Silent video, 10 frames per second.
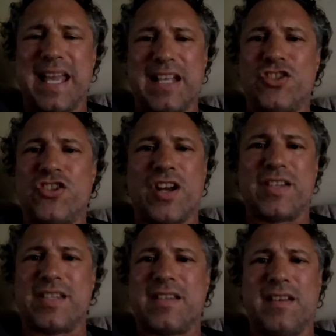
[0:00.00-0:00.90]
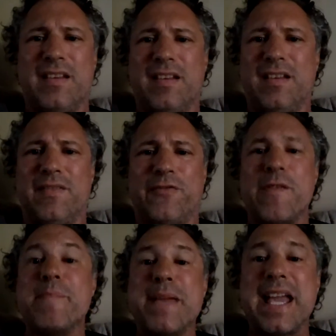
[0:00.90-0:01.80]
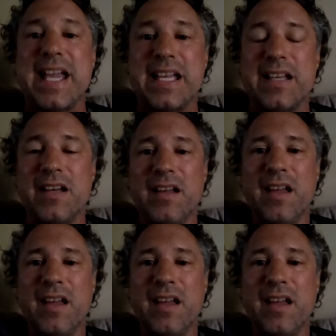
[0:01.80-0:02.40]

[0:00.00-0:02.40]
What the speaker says: It's just, for me,